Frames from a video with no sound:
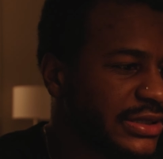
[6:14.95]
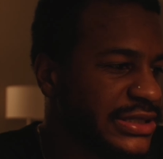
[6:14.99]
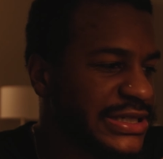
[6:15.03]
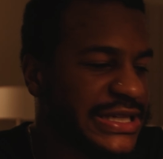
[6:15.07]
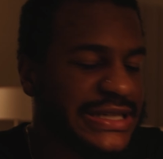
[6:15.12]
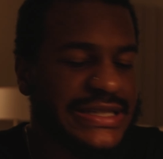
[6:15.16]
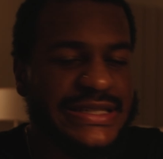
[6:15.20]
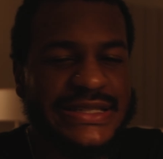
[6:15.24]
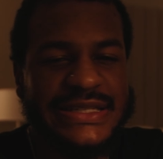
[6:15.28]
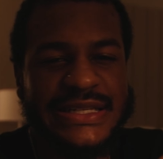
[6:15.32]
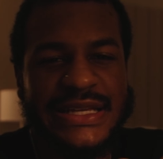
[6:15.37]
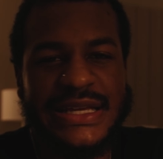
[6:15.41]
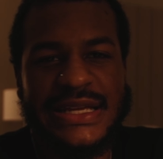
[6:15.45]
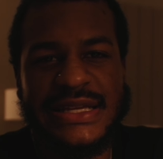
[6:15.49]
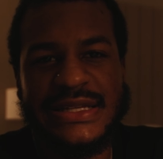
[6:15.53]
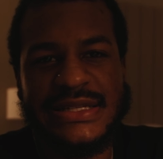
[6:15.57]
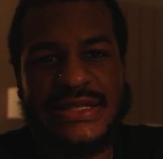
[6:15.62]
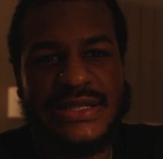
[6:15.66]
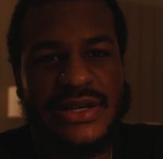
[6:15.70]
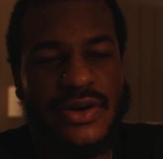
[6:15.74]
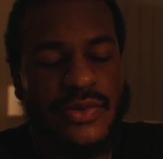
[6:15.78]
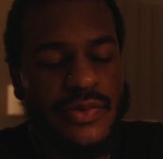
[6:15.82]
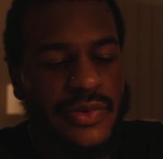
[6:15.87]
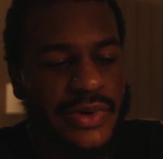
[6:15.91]
Just seeing
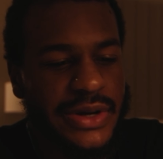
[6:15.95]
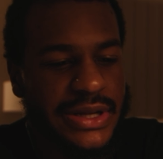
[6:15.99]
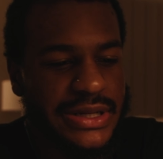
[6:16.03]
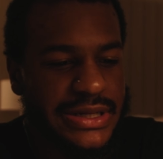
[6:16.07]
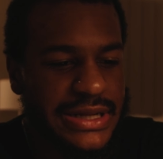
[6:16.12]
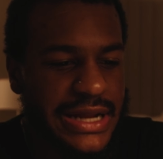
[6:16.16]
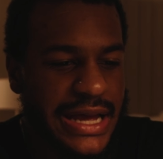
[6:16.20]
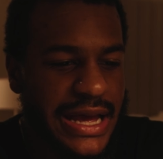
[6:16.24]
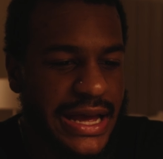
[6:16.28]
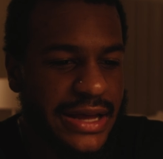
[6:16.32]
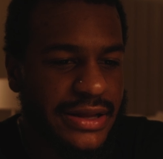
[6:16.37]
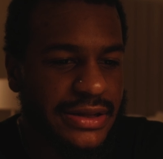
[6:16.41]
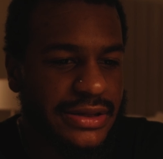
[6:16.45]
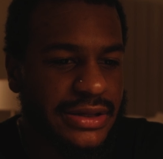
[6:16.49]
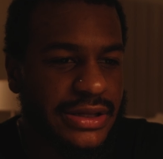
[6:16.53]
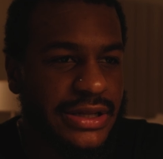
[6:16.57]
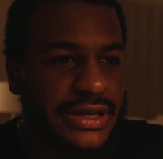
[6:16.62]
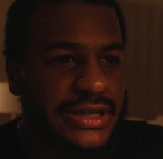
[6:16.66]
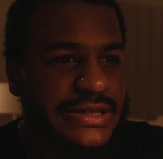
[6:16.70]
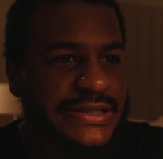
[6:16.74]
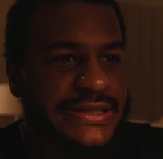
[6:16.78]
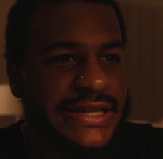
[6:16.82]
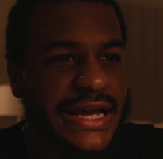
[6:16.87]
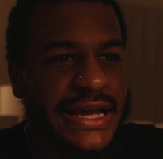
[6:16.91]
someone that
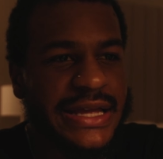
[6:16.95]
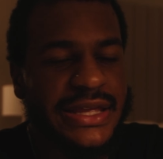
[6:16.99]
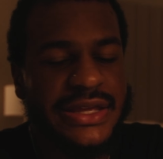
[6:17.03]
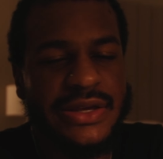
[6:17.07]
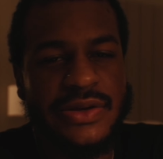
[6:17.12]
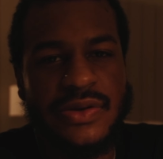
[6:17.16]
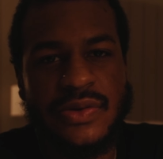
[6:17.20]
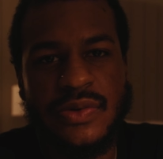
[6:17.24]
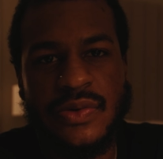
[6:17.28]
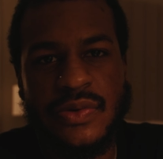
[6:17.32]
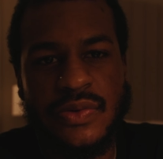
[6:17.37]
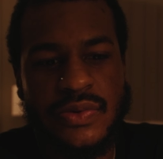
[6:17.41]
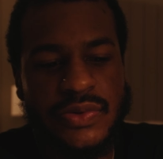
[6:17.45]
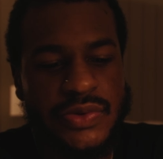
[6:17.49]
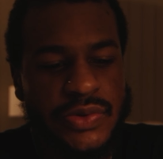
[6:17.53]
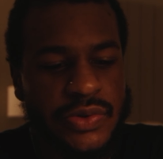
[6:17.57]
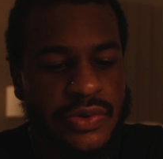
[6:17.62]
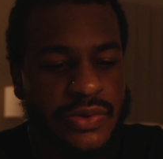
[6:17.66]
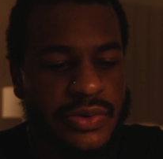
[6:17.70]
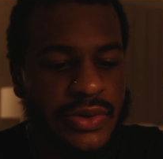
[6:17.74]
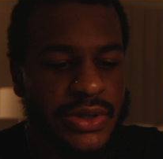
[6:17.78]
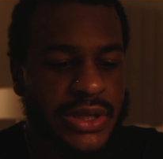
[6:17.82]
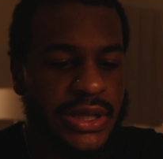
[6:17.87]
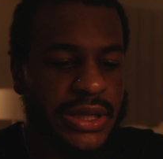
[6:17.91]
looks like you
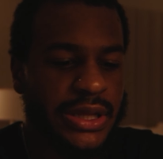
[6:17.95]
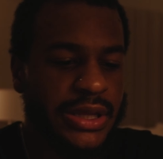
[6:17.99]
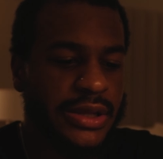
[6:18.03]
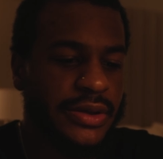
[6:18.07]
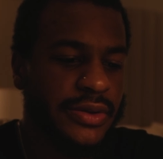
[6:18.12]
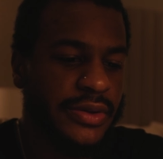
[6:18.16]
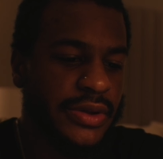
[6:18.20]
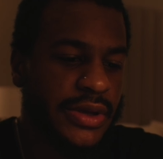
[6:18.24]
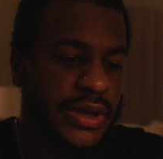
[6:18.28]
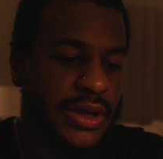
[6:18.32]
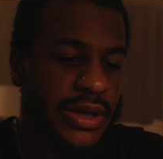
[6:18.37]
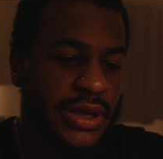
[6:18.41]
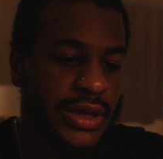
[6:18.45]
doing